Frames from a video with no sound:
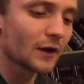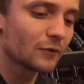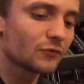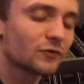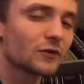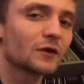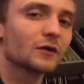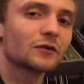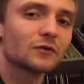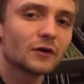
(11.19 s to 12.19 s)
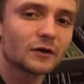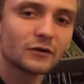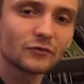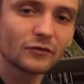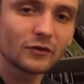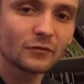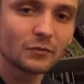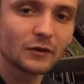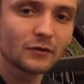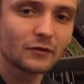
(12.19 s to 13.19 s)
I was today going to talk instead
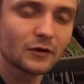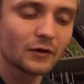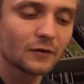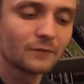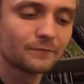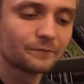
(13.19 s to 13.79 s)
about um,